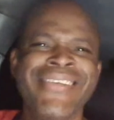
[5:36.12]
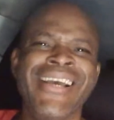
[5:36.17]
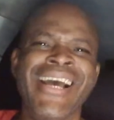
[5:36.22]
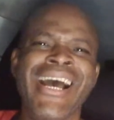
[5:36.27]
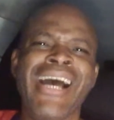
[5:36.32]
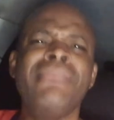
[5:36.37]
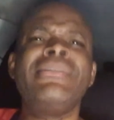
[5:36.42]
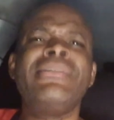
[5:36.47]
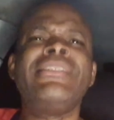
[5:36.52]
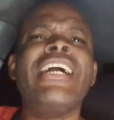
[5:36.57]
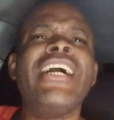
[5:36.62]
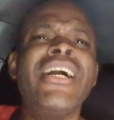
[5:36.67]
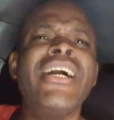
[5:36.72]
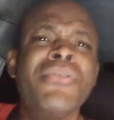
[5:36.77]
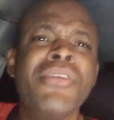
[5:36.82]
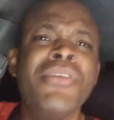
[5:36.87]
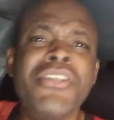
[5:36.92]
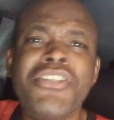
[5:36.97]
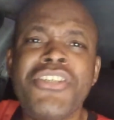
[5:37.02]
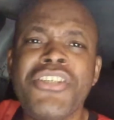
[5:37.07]
I'm
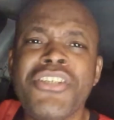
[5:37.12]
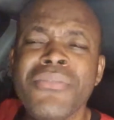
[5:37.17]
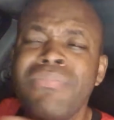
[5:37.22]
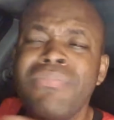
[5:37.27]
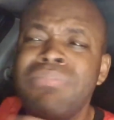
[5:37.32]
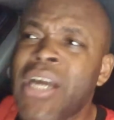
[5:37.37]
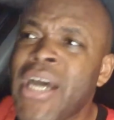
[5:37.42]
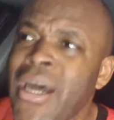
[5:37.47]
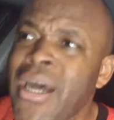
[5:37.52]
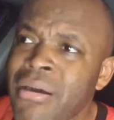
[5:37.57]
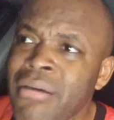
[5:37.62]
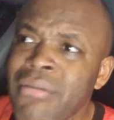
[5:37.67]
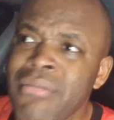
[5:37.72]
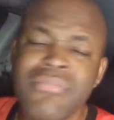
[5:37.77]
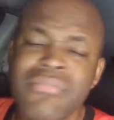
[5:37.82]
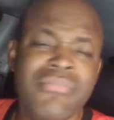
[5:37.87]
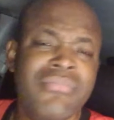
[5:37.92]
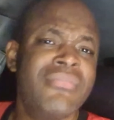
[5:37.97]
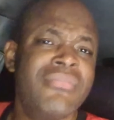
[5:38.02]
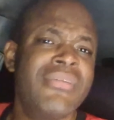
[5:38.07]
done with you, bro.
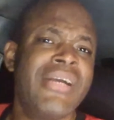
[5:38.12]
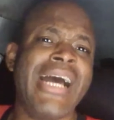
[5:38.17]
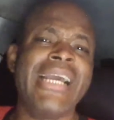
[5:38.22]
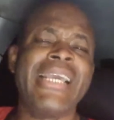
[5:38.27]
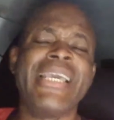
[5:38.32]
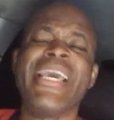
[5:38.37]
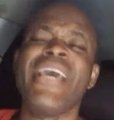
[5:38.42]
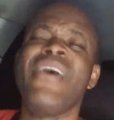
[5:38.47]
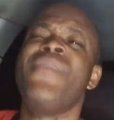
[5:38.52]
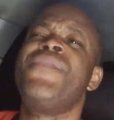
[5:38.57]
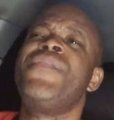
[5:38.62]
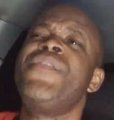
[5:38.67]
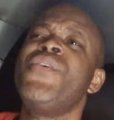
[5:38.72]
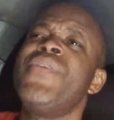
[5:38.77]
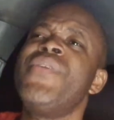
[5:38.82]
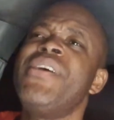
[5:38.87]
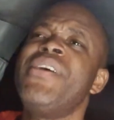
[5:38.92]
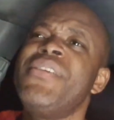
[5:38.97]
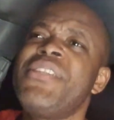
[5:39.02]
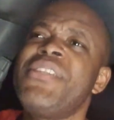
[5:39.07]
I gave
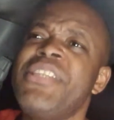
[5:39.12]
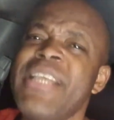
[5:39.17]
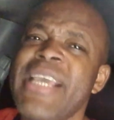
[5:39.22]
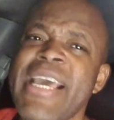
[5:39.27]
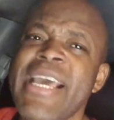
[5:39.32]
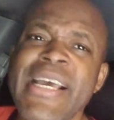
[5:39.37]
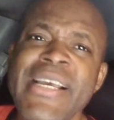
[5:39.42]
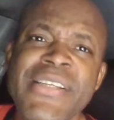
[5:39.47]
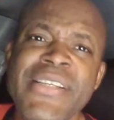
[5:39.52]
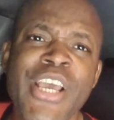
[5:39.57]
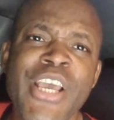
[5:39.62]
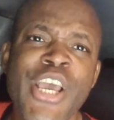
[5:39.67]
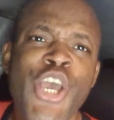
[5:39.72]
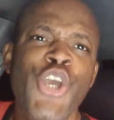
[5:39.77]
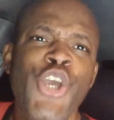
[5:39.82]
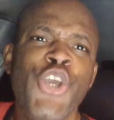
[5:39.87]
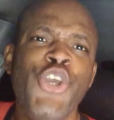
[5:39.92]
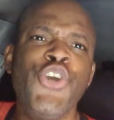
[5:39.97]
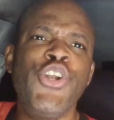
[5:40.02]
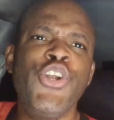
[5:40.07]
you a chance.
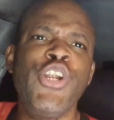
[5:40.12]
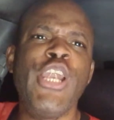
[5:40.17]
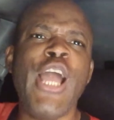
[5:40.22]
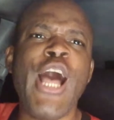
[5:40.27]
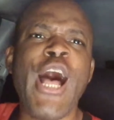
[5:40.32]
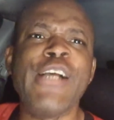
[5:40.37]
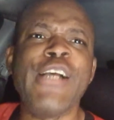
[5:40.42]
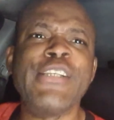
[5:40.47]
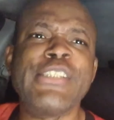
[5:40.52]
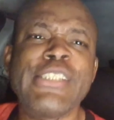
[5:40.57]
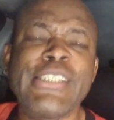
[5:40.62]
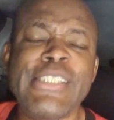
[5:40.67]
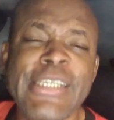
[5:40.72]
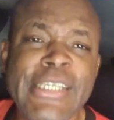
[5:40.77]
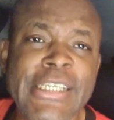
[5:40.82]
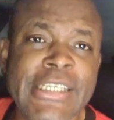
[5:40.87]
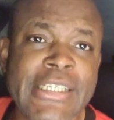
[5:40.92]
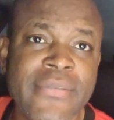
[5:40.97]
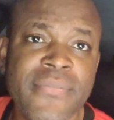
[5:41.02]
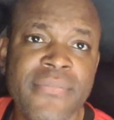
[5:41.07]
You lost
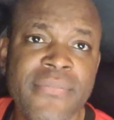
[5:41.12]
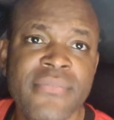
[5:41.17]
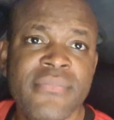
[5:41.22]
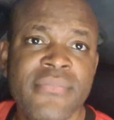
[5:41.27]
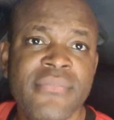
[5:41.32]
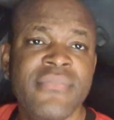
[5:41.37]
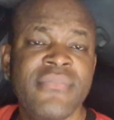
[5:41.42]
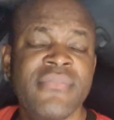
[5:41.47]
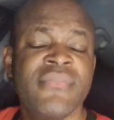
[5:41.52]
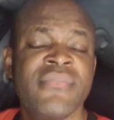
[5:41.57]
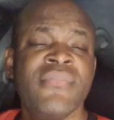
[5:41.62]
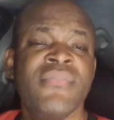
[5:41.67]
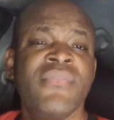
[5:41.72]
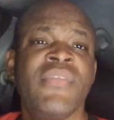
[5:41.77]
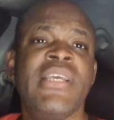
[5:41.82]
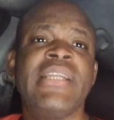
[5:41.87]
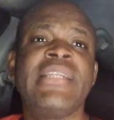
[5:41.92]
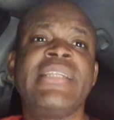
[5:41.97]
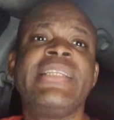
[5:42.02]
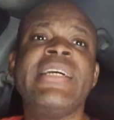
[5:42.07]
it.
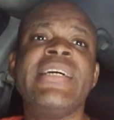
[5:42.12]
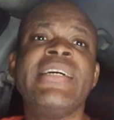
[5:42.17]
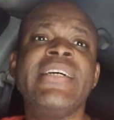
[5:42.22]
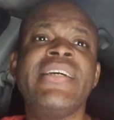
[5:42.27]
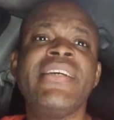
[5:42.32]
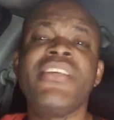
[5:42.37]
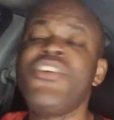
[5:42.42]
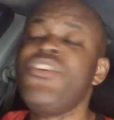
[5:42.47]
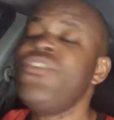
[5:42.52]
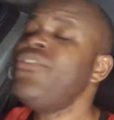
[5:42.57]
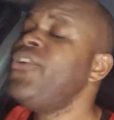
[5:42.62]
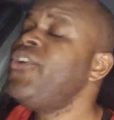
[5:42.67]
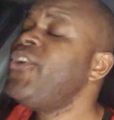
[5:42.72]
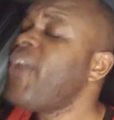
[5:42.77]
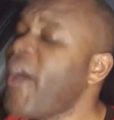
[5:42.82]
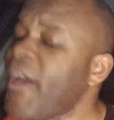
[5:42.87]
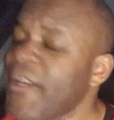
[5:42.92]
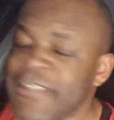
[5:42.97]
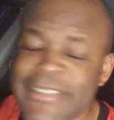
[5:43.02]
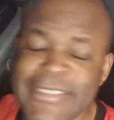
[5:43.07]
You dig? You
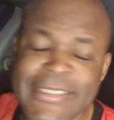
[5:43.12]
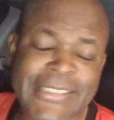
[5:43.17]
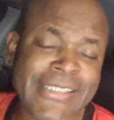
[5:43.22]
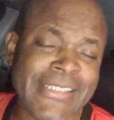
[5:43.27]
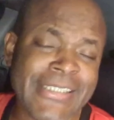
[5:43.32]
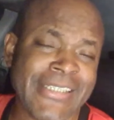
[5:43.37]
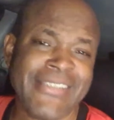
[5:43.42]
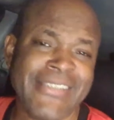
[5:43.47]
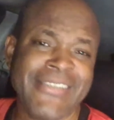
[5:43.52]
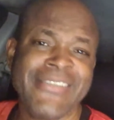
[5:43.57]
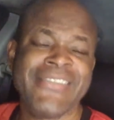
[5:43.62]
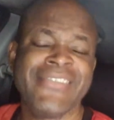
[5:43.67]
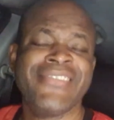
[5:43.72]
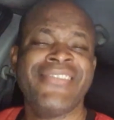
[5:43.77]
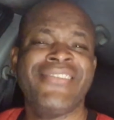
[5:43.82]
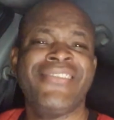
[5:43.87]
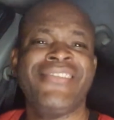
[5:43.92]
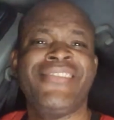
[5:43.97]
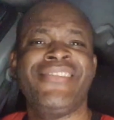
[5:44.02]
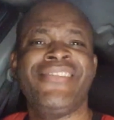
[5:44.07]
lost it.
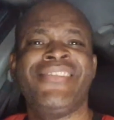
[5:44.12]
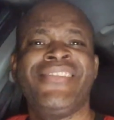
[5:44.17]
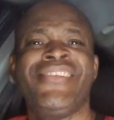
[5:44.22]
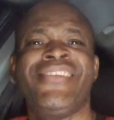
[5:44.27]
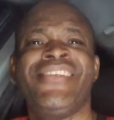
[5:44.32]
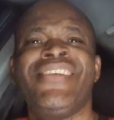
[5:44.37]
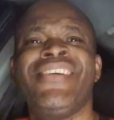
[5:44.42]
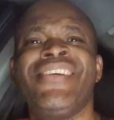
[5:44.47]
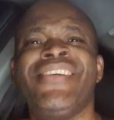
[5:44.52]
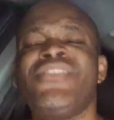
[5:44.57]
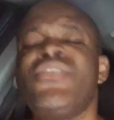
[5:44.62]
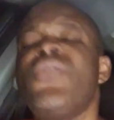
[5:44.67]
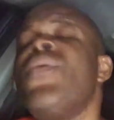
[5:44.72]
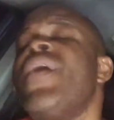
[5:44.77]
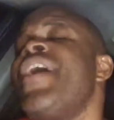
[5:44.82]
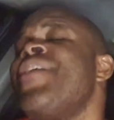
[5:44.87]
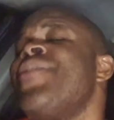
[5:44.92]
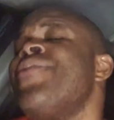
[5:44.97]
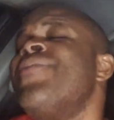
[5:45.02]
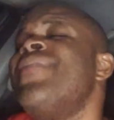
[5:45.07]
So
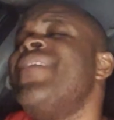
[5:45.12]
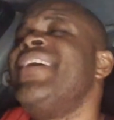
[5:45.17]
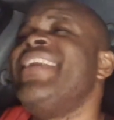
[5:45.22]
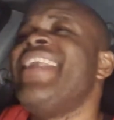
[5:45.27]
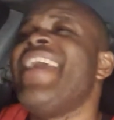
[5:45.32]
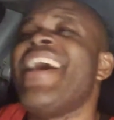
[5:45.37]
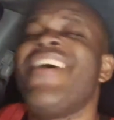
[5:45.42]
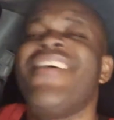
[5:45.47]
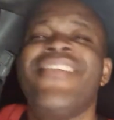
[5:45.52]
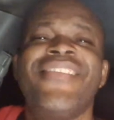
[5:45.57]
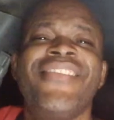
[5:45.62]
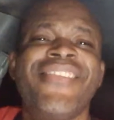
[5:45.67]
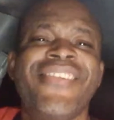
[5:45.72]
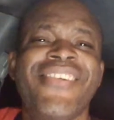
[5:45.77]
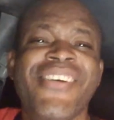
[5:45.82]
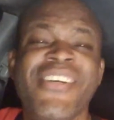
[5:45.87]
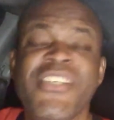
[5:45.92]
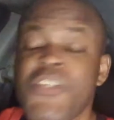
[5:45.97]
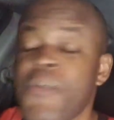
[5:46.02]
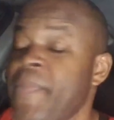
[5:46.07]
why you want now?
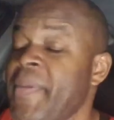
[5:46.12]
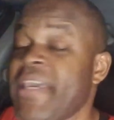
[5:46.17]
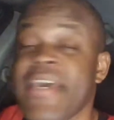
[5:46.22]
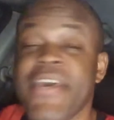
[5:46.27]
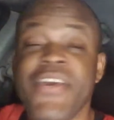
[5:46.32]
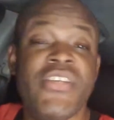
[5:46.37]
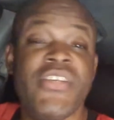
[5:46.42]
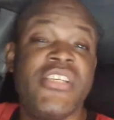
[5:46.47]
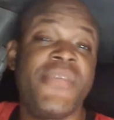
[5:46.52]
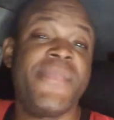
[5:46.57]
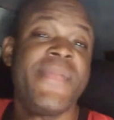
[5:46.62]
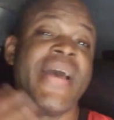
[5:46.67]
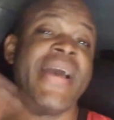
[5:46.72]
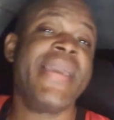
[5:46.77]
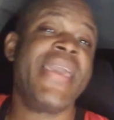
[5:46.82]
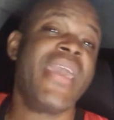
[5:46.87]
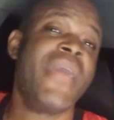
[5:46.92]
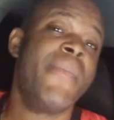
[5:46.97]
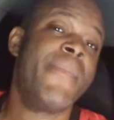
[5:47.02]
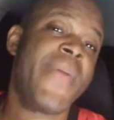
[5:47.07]
Or is it because you see me, I'm
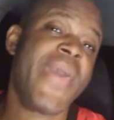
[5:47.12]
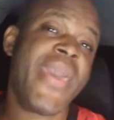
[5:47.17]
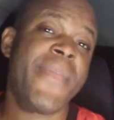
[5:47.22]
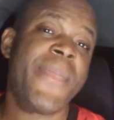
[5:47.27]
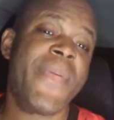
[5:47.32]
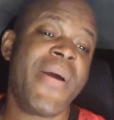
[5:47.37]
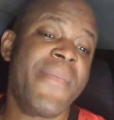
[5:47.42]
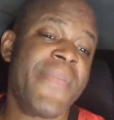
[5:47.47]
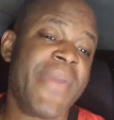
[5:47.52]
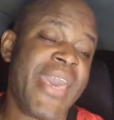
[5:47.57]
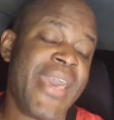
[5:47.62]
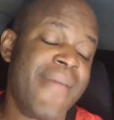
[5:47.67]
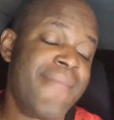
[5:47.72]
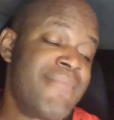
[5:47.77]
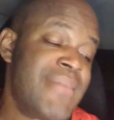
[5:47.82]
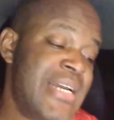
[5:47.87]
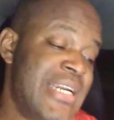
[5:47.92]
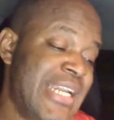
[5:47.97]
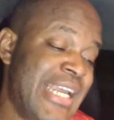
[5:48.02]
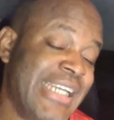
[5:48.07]
getting paper, I'm getting
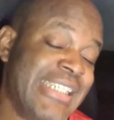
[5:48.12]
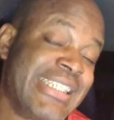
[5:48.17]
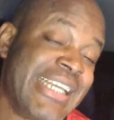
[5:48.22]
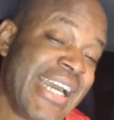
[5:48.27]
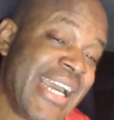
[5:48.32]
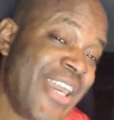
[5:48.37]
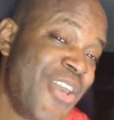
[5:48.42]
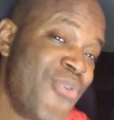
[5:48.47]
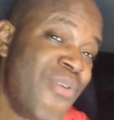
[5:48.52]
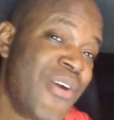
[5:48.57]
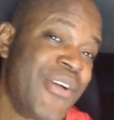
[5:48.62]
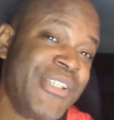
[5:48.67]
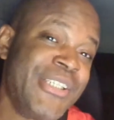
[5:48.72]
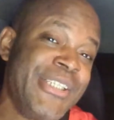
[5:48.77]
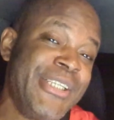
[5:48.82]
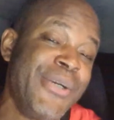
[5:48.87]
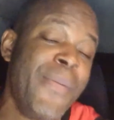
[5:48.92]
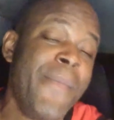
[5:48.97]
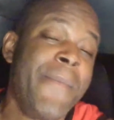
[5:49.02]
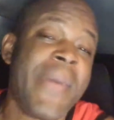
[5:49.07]
money like that, and you want a
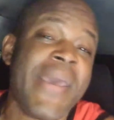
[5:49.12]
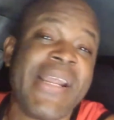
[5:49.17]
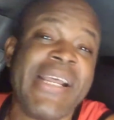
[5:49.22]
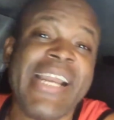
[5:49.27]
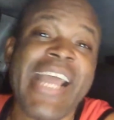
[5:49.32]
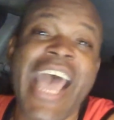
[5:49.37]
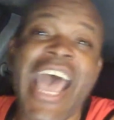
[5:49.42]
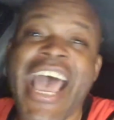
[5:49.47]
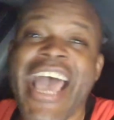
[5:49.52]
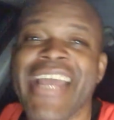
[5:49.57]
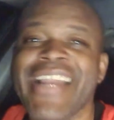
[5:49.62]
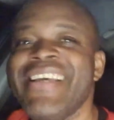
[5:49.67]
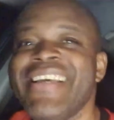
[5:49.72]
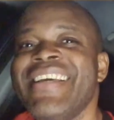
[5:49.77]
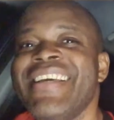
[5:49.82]
little bit of that?